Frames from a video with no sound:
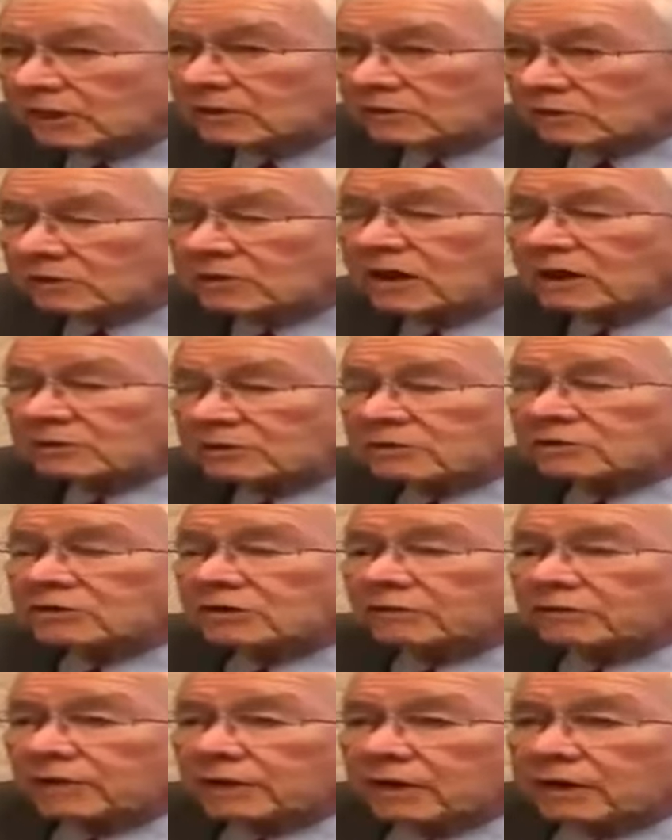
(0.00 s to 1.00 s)
She has a death
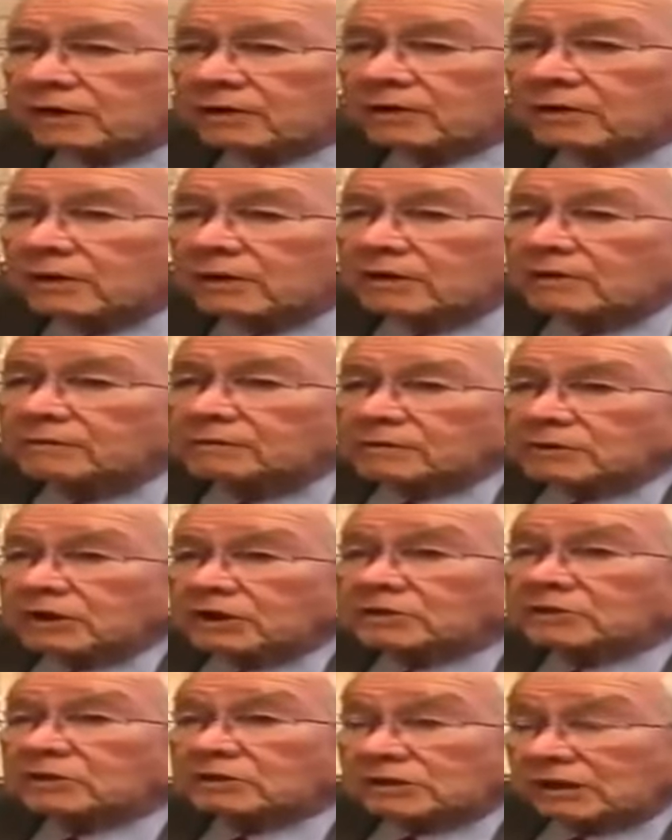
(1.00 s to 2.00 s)
certificate.
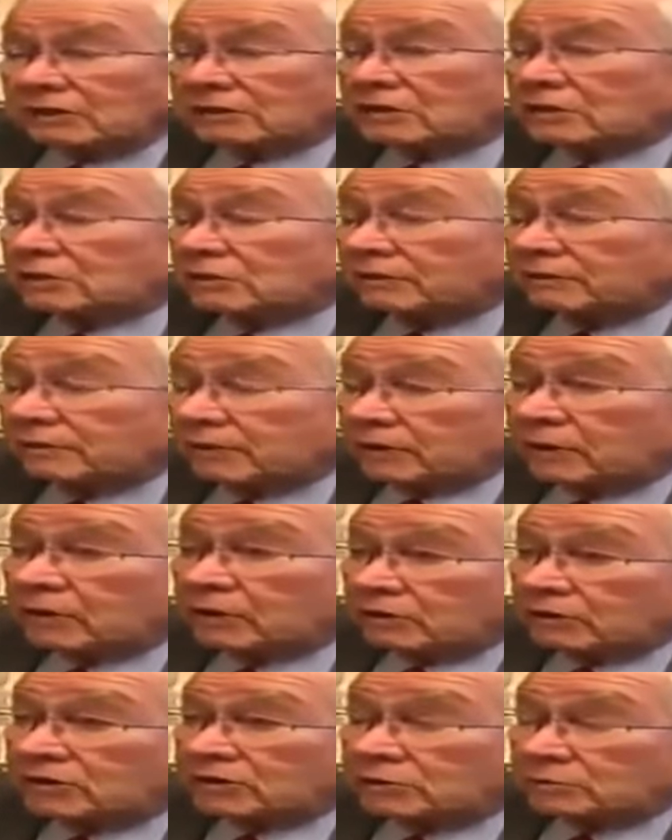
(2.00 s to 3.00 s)
She has a death
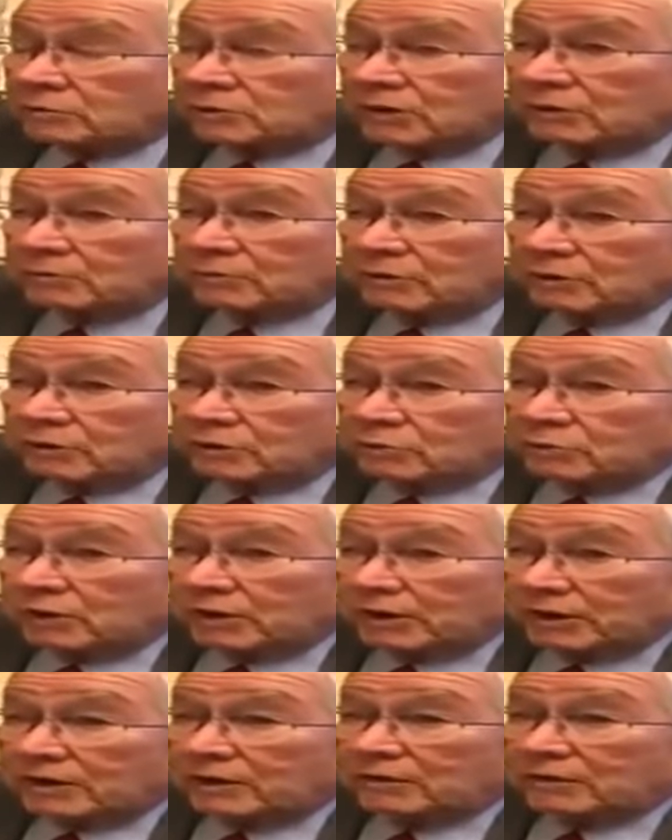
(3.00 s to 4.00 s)
certificate on September the
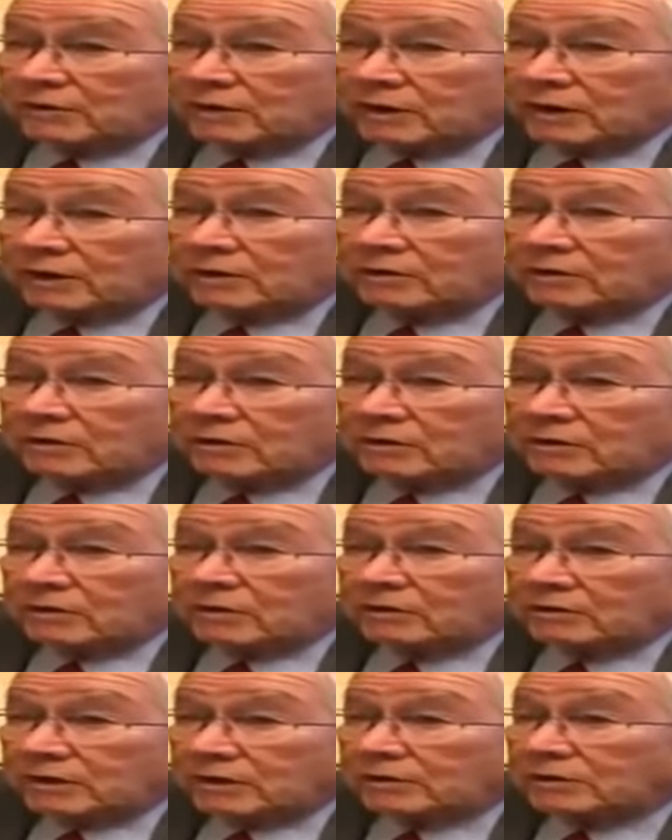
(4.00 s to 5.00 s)
20th,
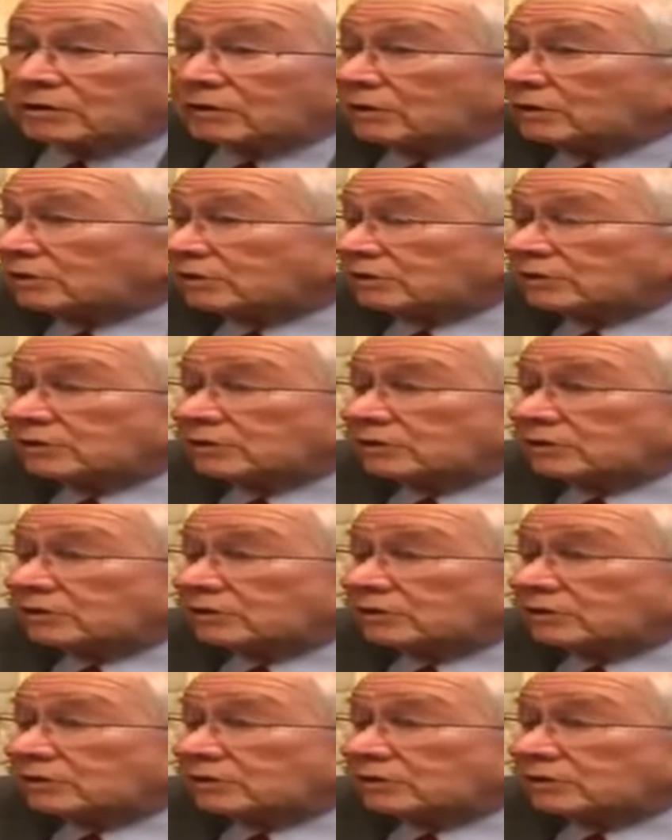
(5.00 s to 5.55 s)
and this